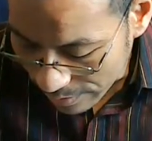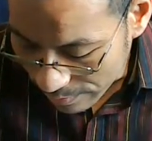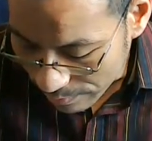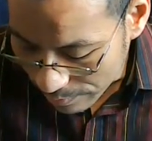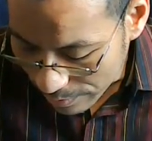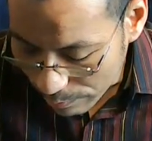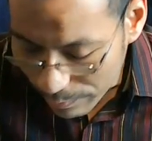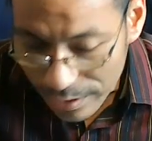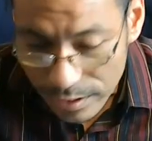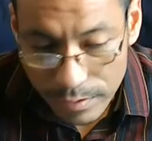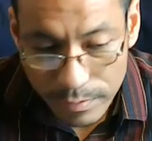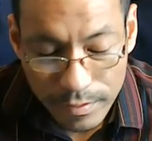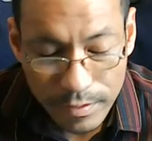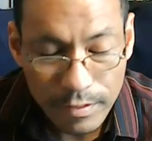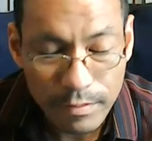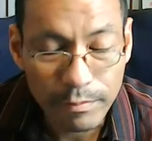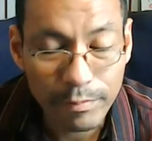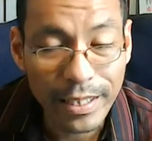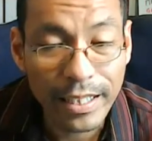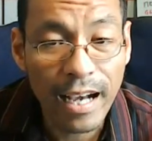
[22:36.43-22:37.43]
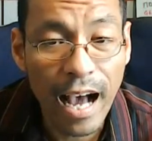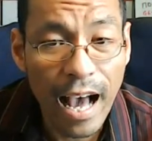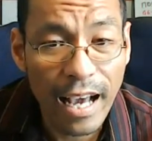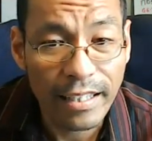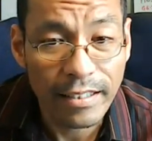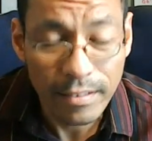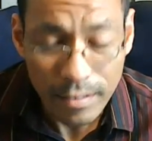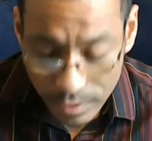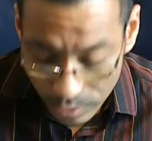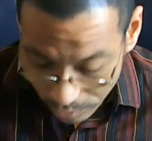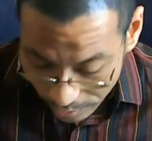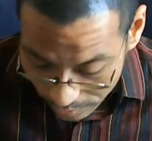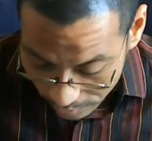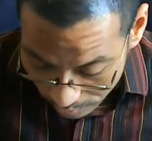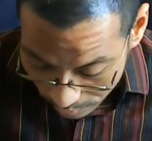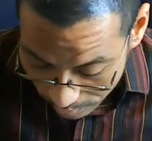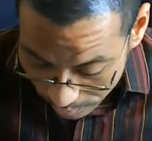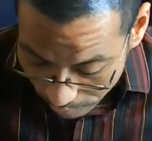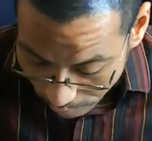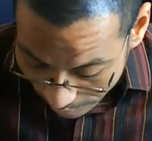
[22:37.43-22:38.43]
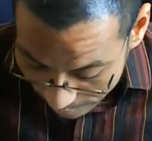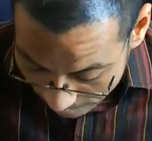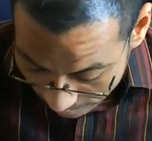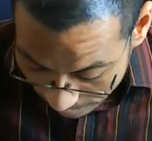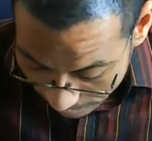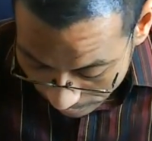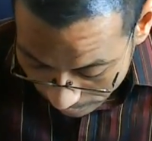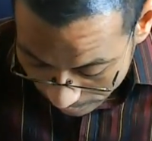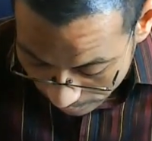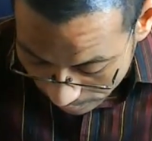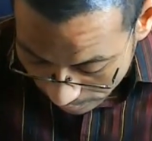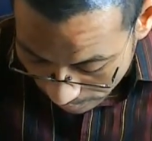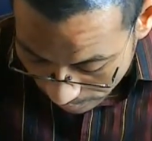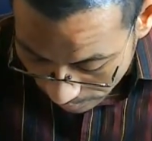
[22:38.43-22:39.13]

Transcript: must be kind towards one another.